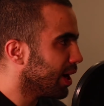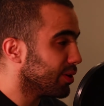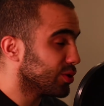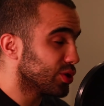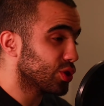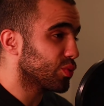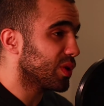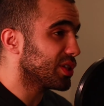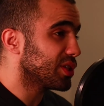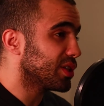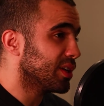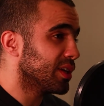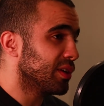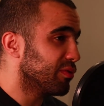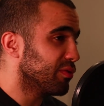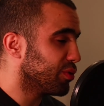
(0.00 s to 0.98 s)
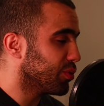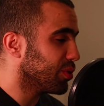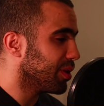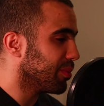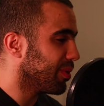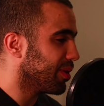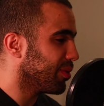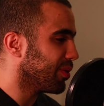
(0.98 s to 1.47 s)
I was just watching an interview with
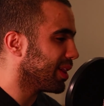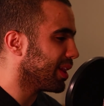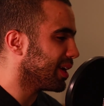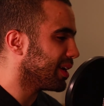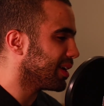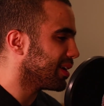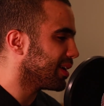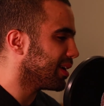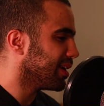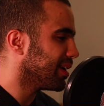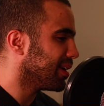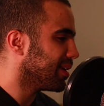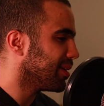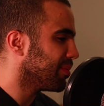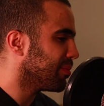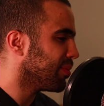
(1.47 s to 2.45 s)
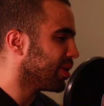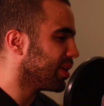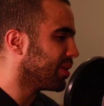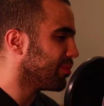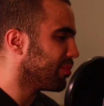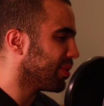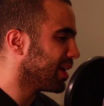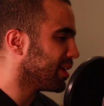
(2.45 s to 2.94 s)
Marlon
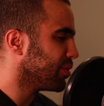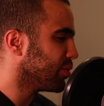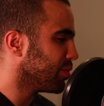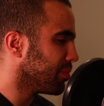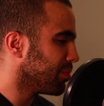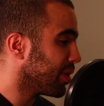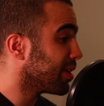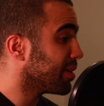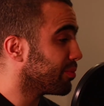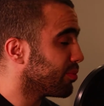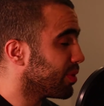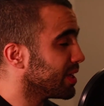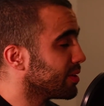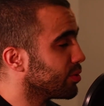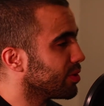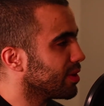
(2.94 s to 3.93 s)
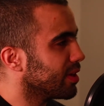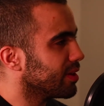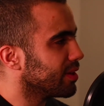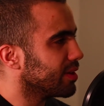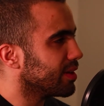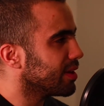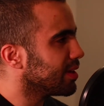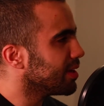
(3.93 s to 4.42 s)
Brando the other
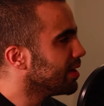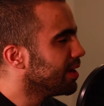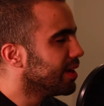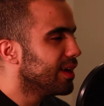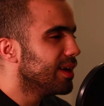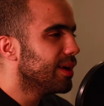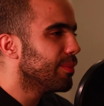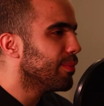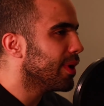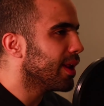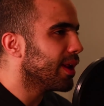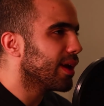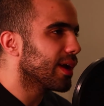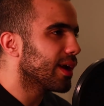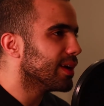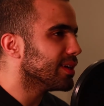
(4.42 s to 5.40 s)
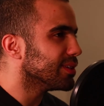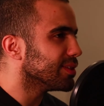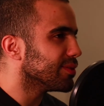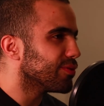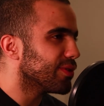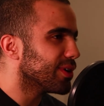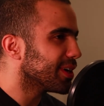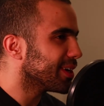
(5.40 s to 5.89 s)
day. Man, that guy is a
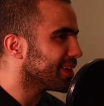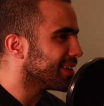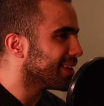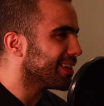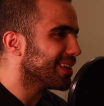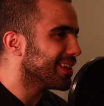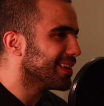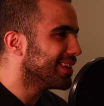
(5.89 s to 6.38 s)
fucking.